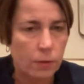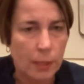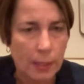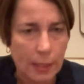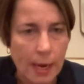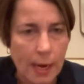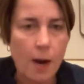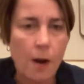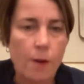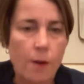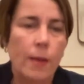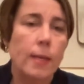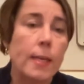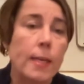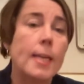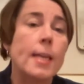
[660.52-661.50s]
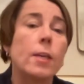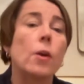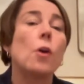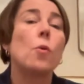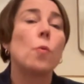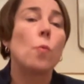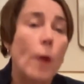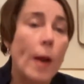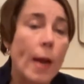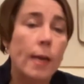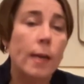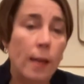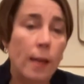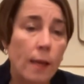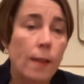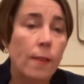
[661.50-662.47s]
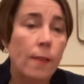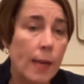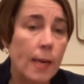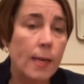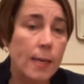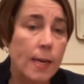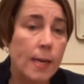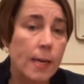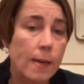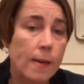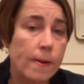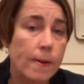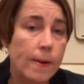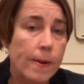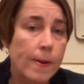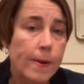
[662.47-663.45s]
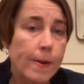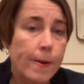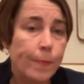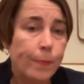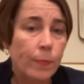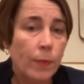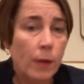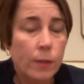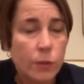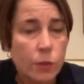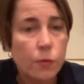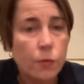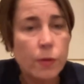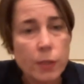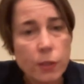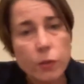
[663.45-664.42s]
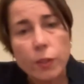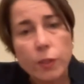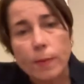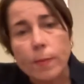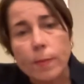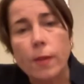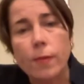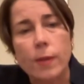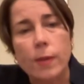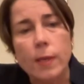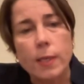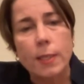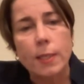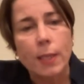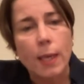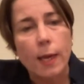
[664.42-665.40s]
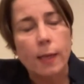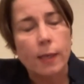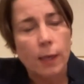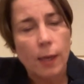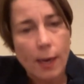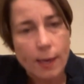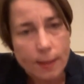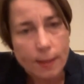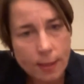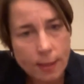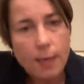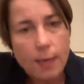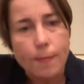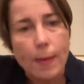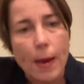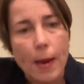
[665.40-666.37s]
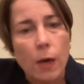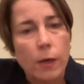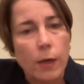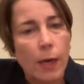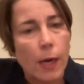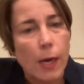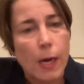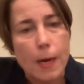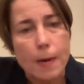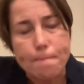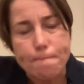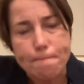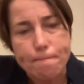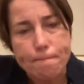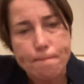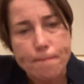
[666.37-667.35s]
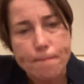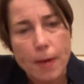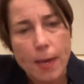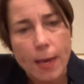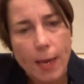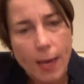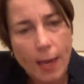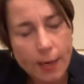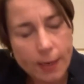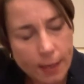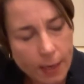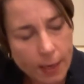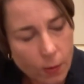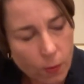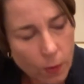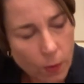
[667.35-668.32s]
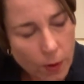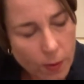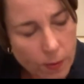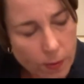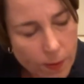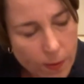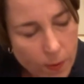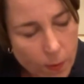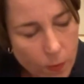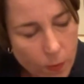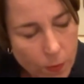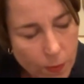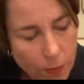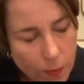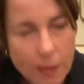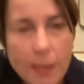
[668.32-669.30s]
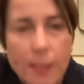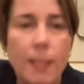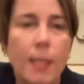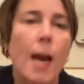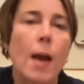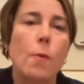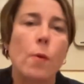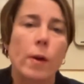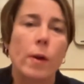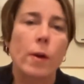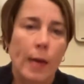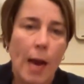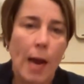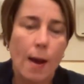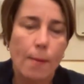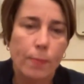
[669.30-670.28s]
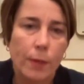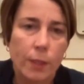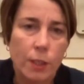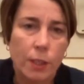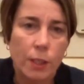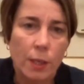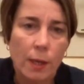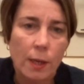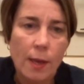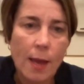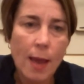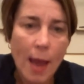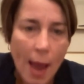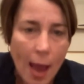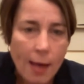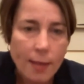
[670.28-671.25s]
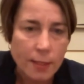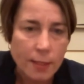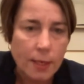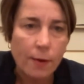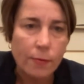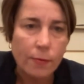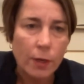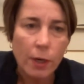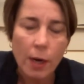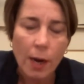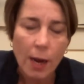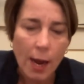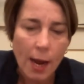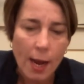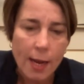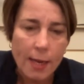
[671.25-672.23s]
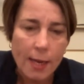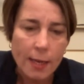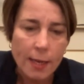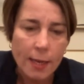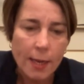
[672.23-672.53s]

the care they need when they need it. And so these are some of the things that I think about um, and and and the things that I want to accomplish as governor. I